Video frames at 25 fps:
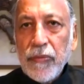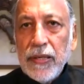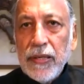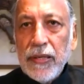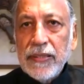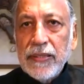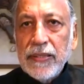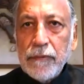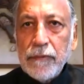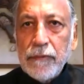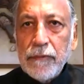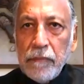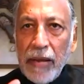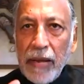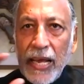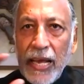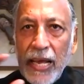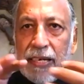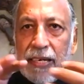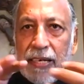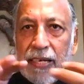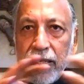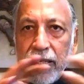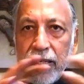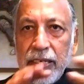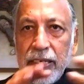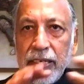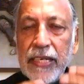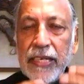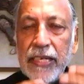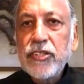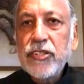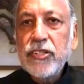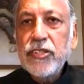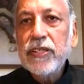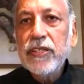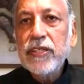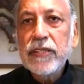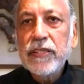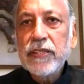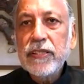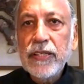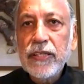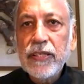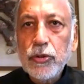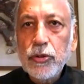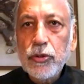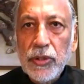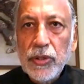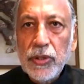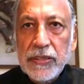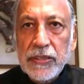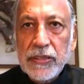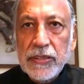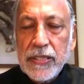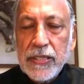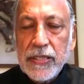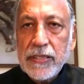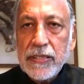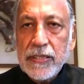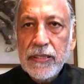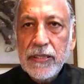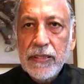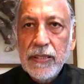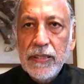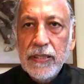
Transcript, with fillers: that man and nature can coexist.